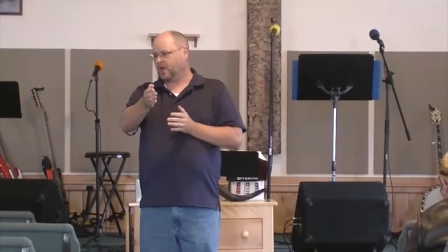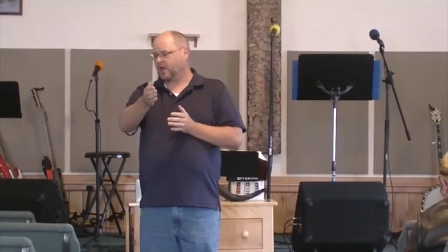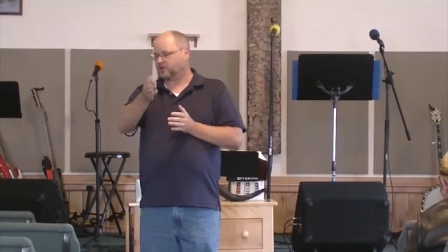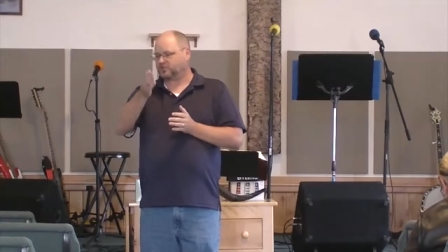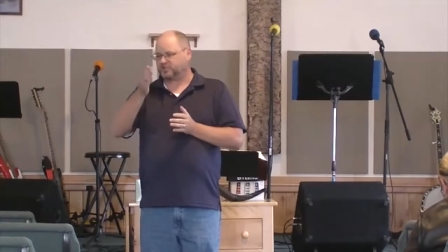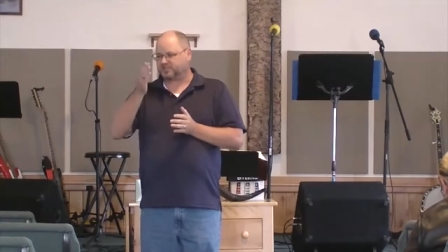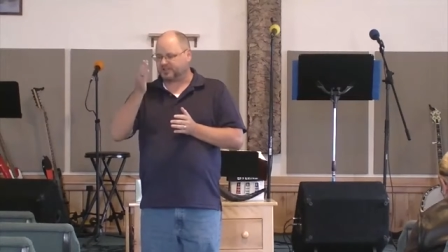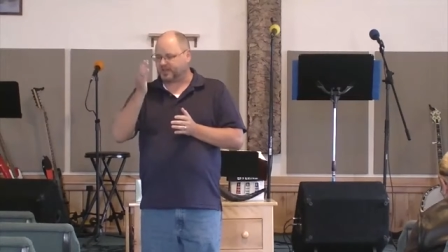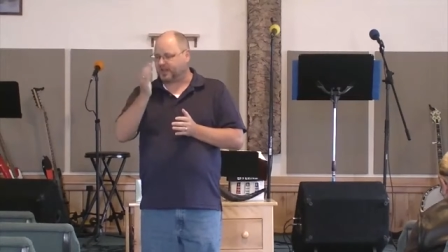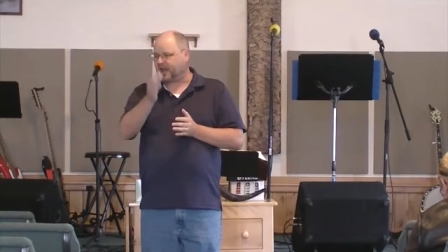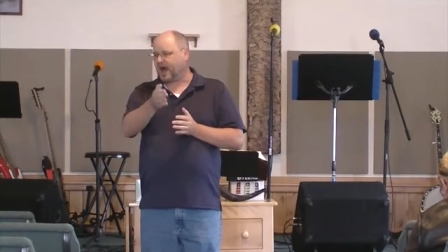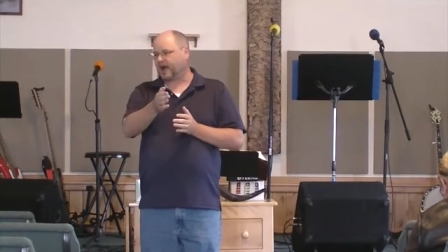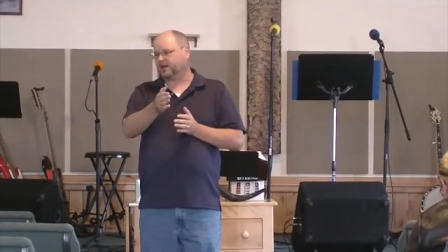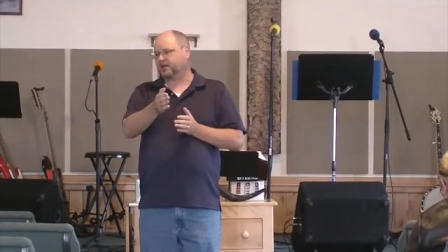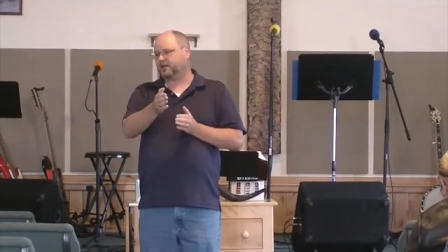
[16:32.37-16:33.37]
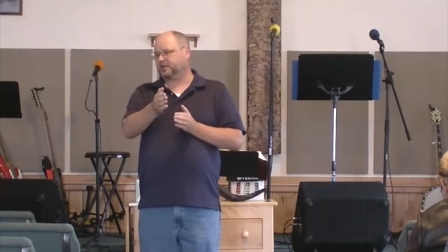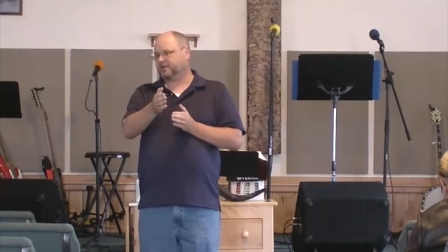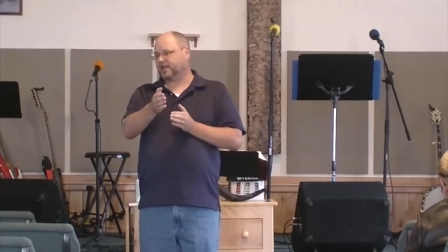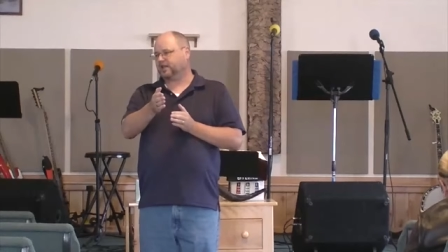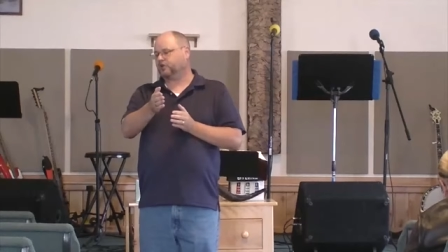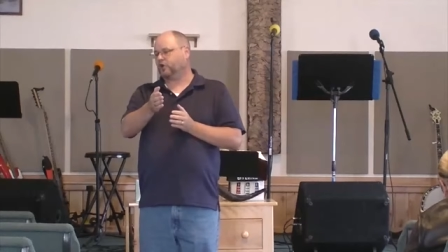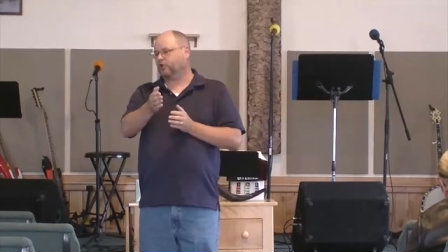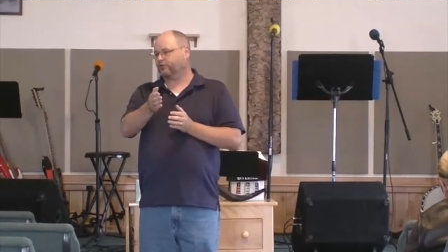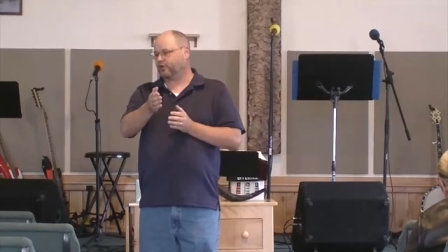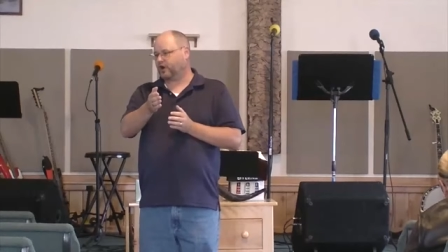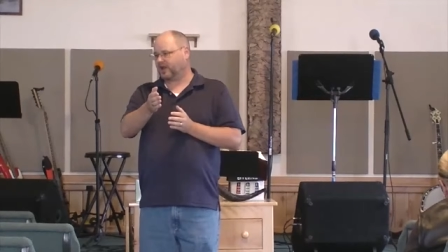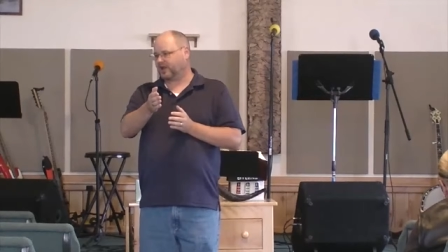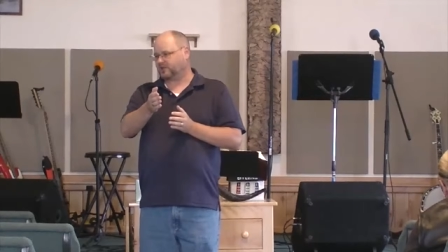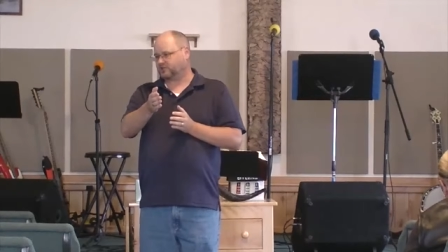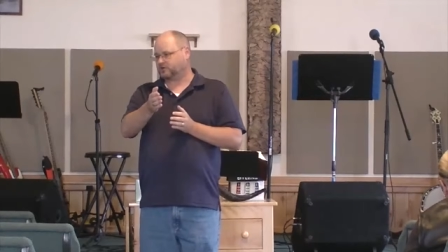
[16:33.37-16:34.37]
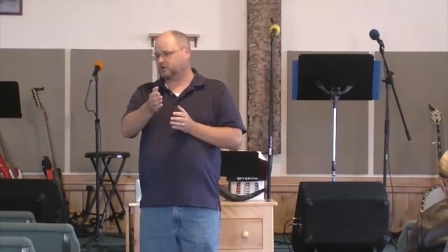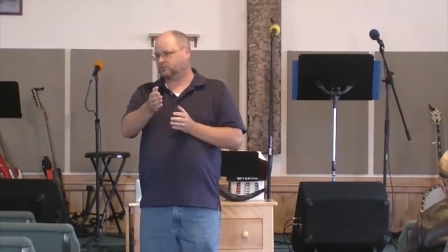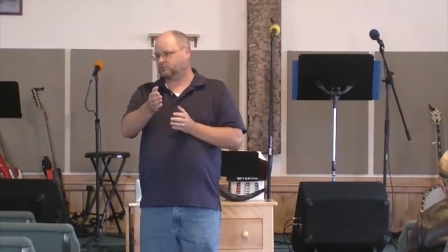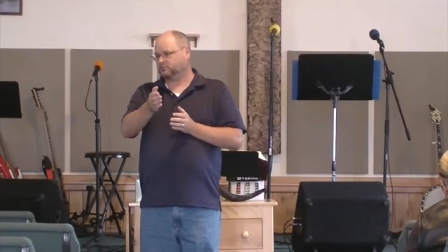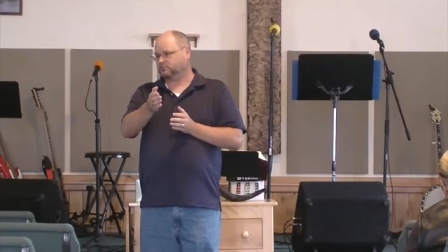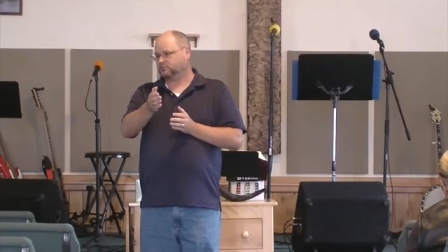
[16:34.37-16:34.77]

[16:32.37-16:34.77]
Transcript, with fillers: And she's not going to take no for an answer.